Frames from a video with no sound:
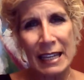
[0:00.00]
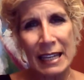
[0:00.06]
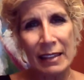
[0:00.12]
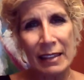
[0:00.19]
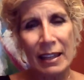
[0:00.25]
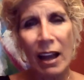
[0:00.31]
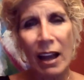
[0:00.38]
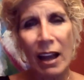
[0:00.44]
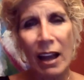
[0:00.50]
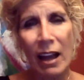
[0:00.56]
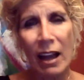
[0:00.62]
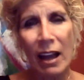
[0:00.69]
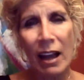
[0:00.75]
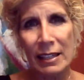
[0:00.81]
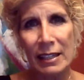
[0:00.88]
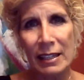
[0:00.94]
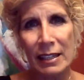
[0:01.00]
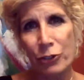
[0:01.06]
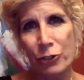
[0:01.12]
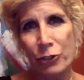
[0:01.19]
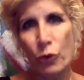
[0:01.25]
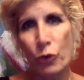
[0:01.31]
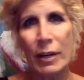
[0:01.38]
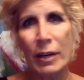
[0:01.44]
that the idea of
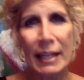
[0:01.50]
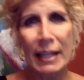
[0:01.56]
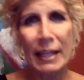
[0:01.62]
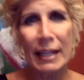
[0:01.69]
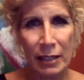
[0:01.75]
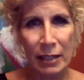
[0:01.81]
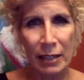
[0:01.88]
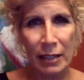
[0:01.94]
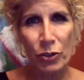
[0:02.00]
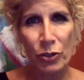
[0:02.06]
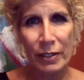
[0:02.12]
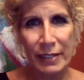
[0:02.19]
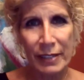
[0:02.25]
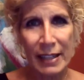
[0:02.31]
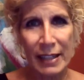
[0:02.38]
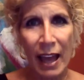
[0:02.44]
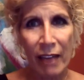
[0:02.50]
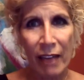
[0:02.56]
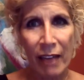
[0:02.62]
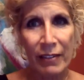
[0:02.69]
training the administrative staff